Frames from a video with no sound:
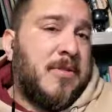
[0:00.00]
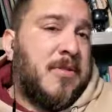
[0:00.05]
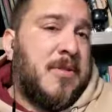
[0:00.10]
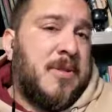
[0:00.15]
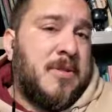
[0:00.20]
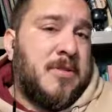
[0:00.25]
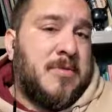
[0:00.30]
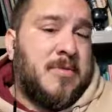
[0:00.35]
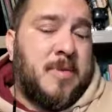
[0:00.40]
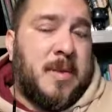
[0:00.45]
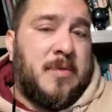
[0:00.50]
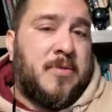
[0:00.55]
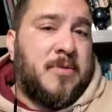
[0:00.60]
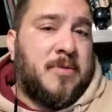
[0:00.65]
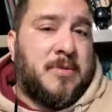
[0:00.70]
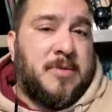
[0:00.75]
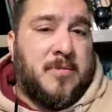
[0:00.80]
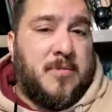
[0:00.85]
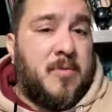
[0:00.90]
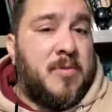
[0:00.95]
encourage
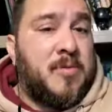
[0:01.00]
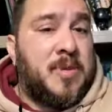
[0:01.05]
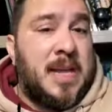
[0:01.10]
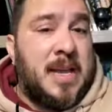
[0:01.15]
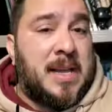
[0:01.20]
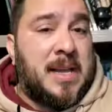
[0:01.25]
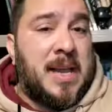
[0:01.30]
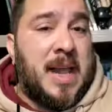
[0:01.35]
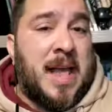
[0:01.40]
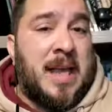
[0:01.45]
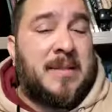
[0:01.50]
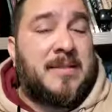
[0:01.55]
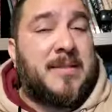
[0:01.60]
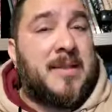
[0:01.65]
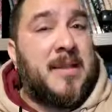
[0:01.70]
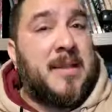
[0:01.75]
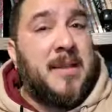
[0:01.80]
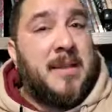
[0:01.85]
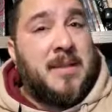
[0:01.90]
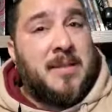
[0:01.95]
people to multi
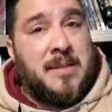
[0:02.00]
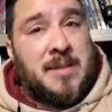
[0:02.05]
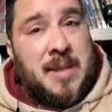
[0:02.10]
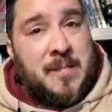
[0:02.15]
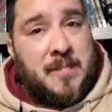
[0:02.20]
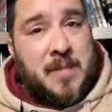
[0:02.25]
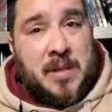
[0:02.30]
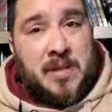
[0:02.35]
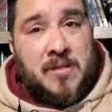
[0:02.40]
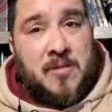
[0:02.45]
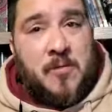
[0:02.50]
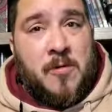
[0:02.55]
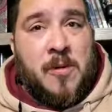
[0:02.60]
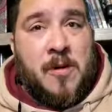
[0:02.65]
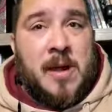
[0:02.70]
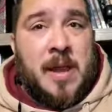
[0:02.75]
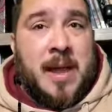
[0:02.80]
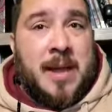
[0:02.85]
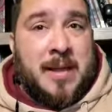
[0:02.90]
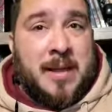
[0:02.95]
class, dip into
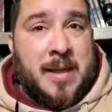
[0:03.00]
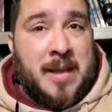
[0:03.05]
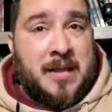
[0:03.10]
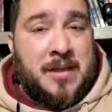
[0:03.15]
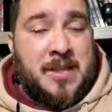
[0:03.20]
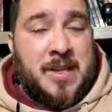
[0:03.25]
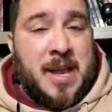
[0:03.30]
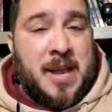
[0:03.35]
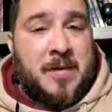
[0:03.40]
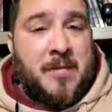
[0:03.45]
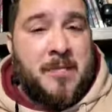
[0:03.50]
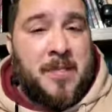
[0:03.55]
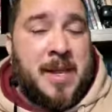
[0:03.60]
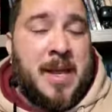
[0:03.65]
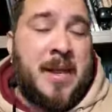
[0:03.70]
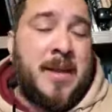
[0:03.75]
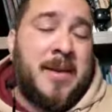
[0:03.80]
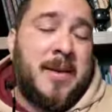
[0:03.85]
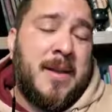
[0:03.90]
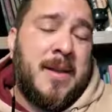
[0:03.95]
warlock, get shadow
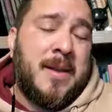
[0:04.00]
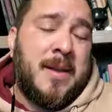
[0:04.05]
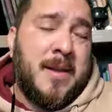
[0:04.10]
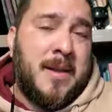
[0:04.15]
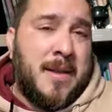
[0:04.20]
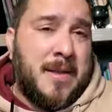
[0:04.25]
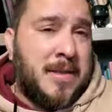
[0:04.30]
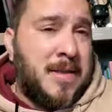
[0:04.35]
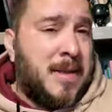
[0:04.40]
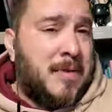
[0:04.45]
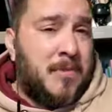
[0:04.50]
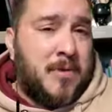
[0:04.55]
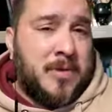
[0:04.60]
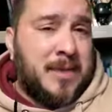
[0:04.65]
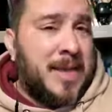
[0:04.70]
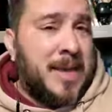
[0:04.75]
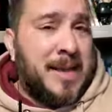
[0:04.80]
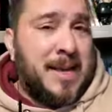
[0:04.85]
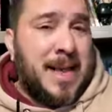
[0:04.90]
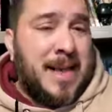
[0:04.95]
blade, and then
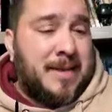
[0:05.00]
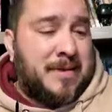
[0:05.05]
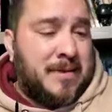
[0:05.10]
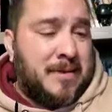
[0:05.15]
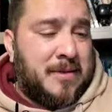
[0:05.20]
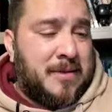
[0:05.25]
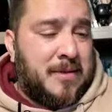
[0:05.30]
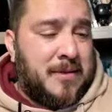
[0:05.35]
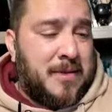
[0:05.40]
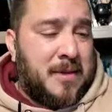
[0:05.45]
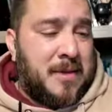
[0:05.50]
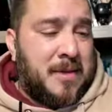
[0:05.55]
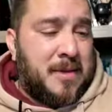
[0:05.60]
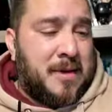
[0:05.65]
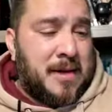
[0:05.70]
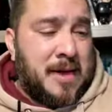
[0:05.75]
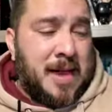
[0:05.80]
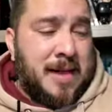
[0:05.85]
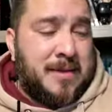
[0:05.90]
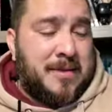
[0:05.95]
multi class into
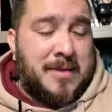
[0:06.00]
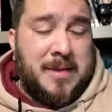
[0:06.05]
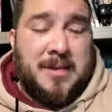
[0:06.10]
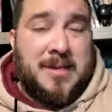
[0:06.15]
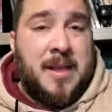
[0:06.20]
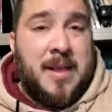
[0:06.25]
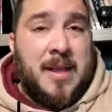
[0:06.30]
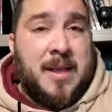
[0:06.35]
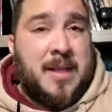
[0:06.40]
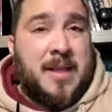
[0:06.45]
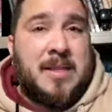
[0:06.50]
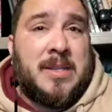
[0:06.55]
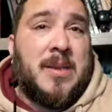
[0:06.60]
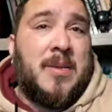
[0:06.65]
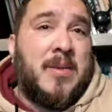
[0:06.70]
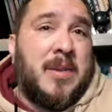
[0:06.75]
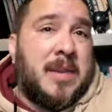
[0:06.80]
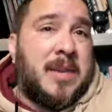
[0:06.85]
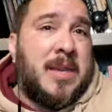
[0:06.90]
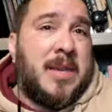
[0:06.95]
another class. Is, is the
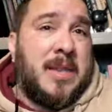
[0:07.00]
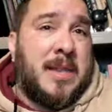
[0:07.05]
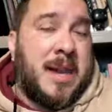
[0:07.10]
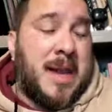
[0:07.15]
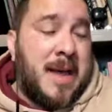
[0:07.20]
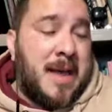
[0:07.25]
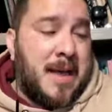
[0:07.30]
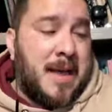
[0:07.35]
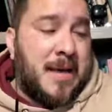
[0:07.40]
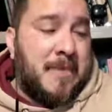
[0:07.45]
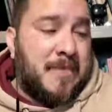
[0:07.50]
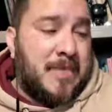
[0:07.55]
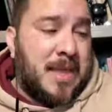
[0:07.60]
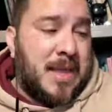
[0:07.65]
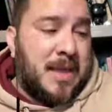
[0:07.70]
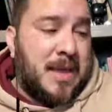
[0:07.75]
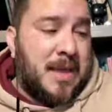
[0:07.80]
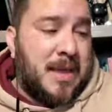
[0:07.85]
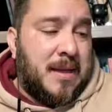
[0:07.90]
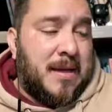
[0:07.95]
only thing that I, I'm
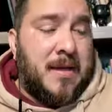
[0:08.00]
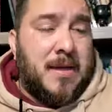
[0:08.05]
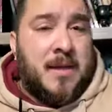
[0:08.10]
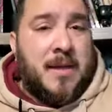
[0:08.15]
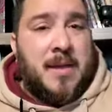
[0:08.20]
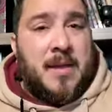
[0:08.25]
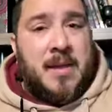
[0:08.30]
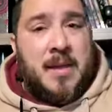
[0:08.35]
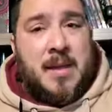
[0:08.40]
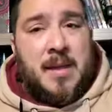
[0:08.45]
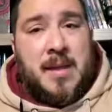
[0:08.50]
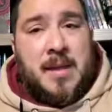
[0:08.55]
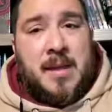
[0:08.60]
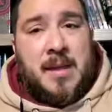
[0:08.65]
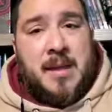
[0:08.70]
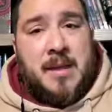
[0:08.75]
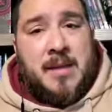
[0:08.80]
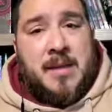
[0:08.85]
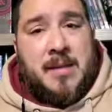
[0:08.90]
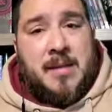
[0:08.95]
thinking
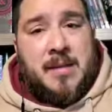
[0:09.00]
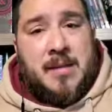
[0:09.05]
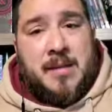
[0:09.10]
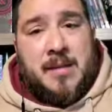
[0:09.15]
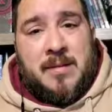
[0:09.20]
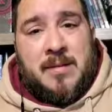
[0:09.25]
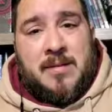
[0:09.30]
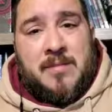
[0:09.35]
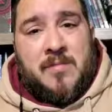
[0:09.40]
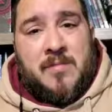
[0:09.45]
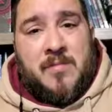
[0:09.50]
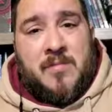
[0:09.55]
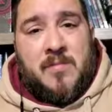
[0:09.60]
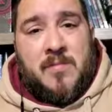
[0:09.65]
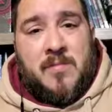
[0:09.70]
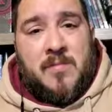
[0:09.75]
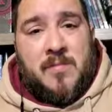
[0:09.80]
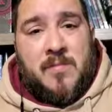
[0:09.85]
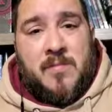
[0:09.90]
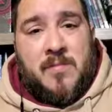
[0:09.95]
eh, is
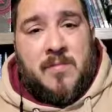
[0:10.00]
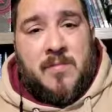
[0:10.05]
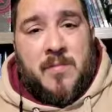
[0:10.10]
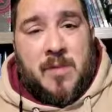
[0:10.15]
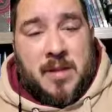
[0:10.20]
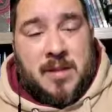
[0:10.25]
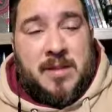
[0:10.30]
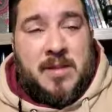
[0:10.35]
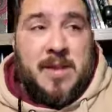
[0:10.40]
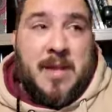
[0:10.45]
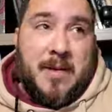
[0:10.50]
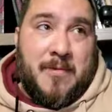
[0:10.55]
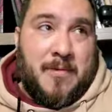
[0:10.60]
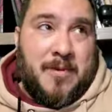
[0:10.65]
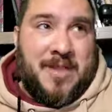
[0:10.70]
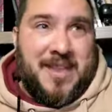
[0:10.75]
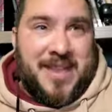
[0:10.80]
what they were